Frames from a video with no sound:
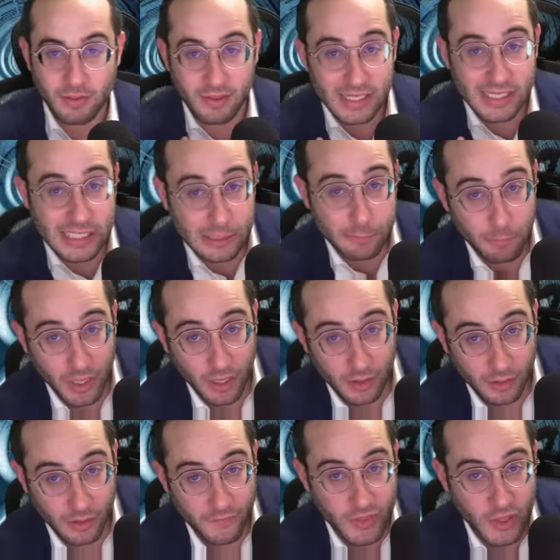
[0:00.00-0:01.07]
to the
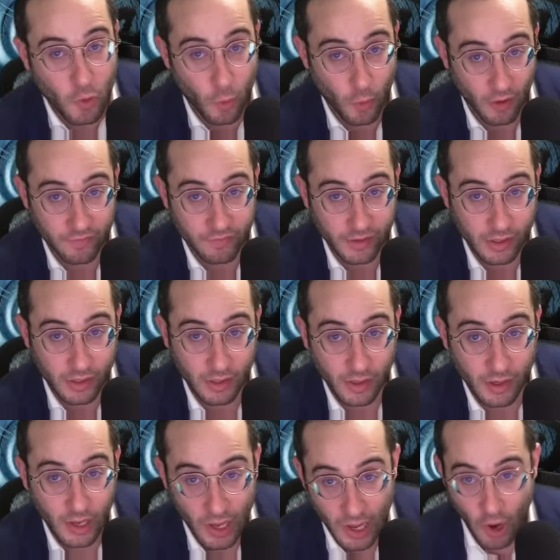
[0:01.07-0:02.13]
spill of the coffee,
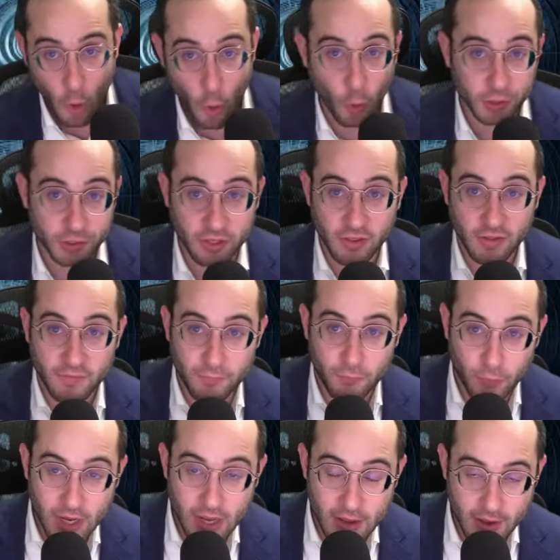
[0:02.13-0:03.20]
or to the
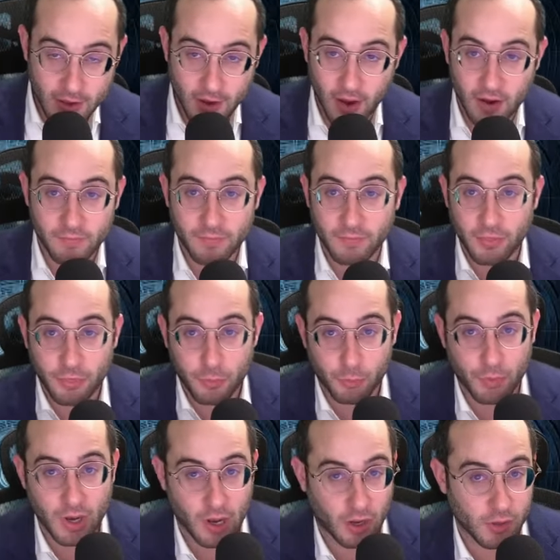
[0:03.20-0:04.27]
freeing of
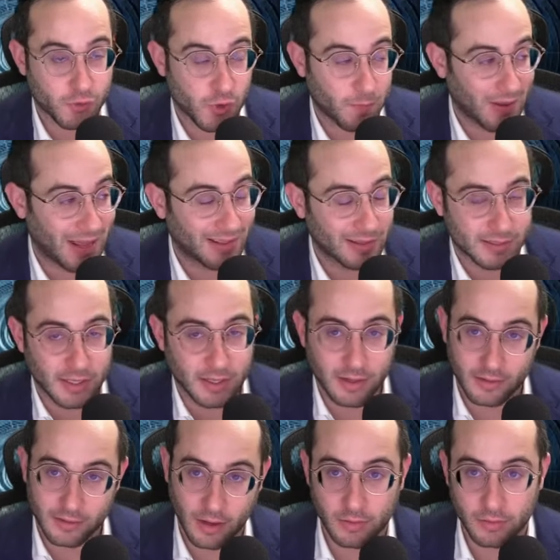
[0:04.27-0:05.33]
300
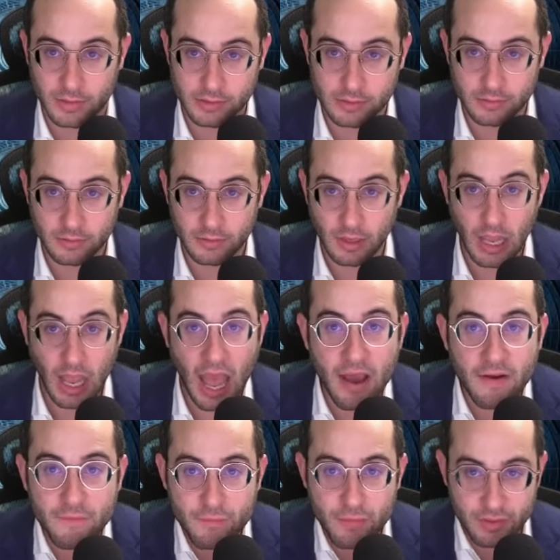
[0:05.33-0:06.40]
Palestinian terrorists.
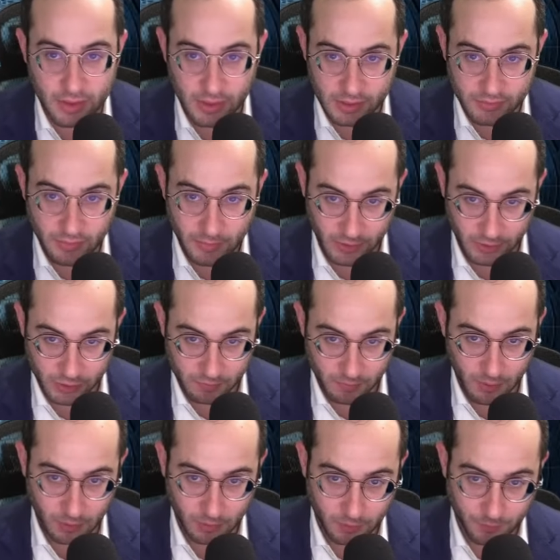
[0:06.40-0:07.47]
Everything is from
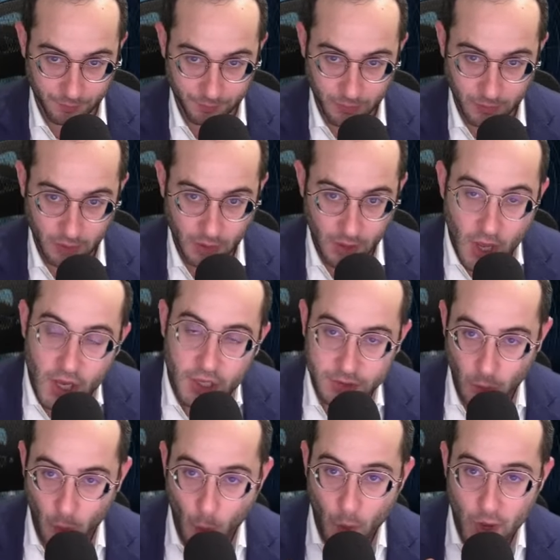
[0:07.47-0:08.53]
HaKadosh Baruch Hu.
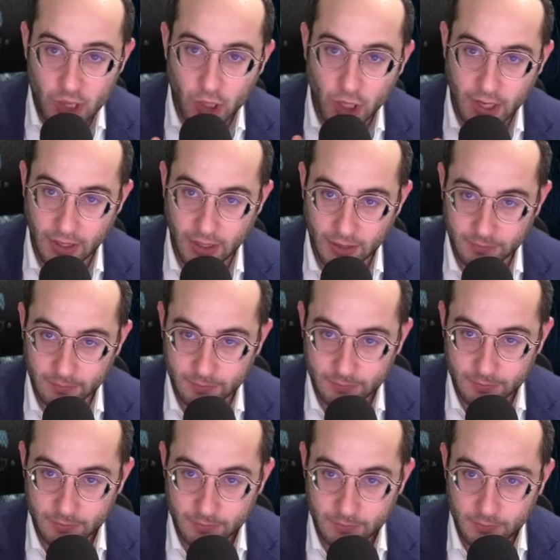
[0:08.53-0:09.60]
So when we look at it,
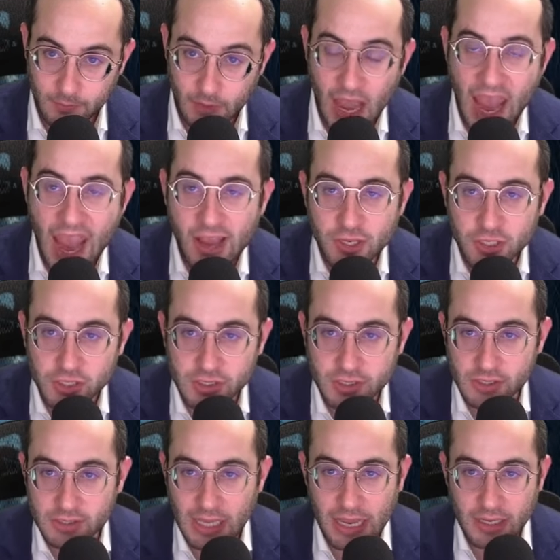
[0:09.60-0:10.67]

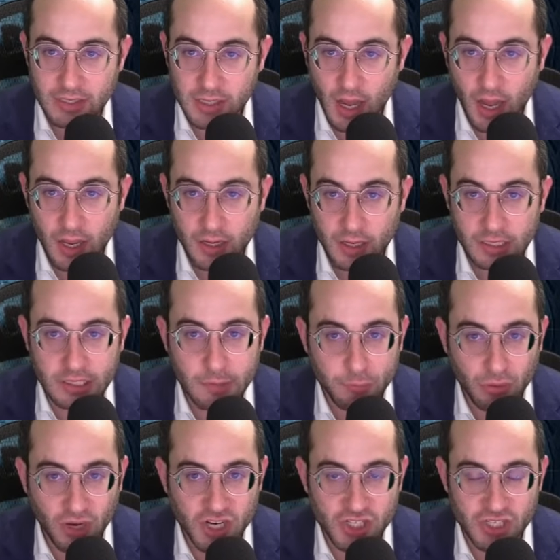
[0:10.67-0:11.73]
anxiousness, anxiety,
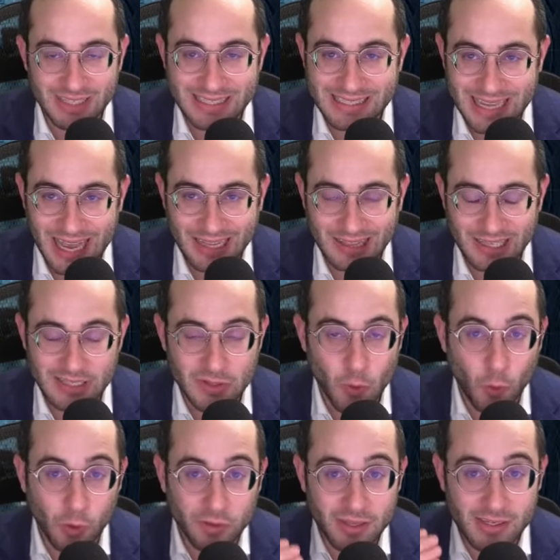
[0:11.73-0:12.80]
depression, sadness,
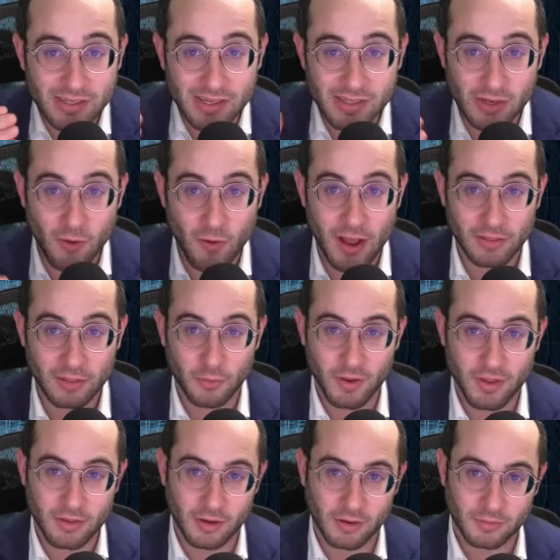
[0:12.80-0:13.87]
all these things go out the
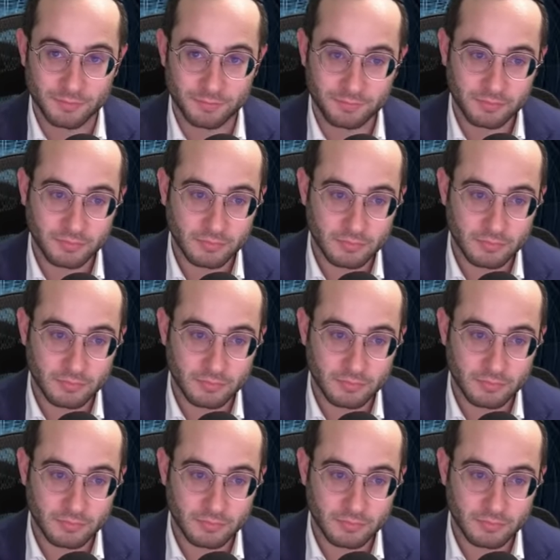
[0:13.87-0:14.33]
window.